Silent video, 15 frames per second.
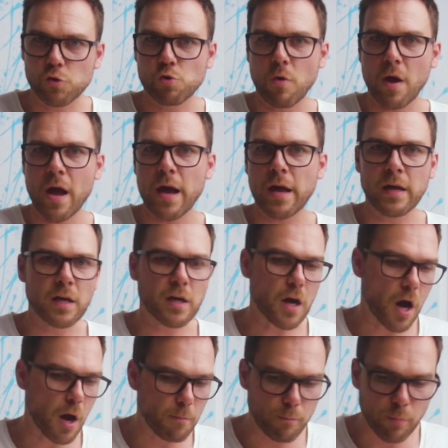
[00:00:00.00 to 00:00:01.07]
trying
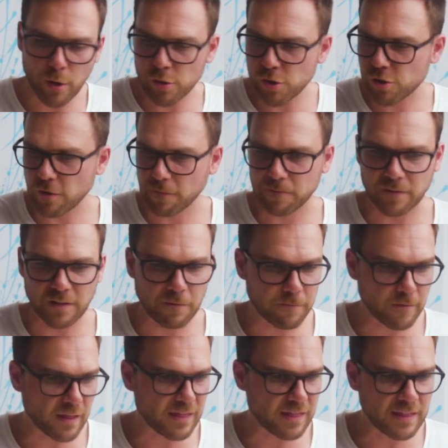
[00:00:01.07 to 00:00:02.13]
a bunch of
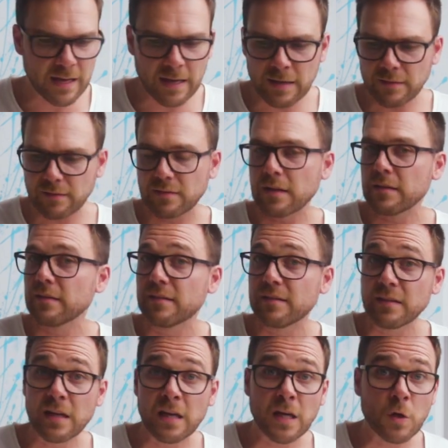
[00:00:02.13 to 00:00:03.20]
different things and
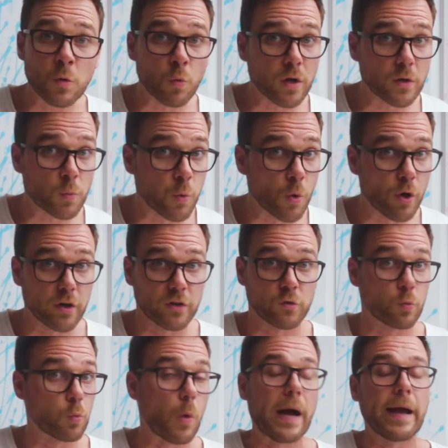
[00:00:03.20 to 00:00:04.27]
seeing what
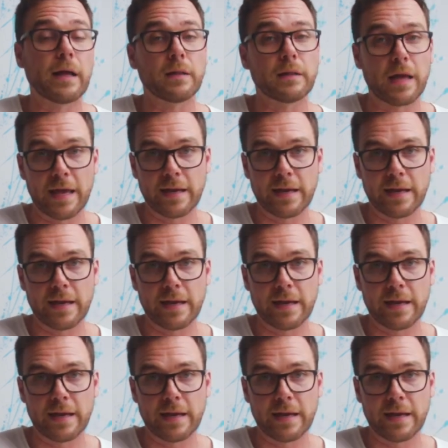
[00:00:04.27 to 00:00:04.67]
works while